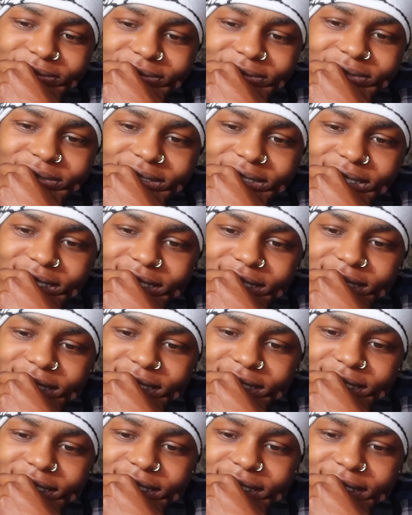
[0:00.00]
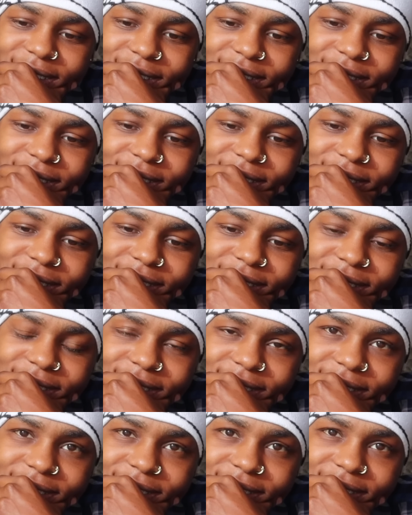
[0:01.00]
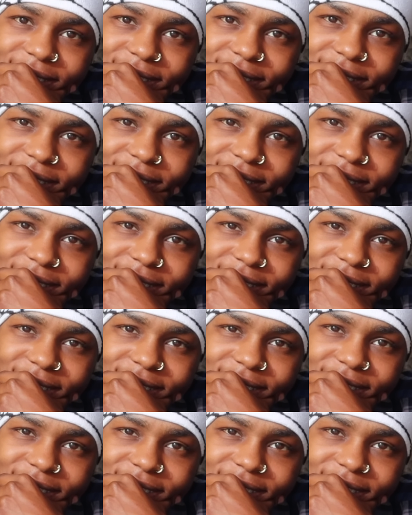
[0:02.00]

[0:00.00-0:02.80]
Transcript: Nothing is said.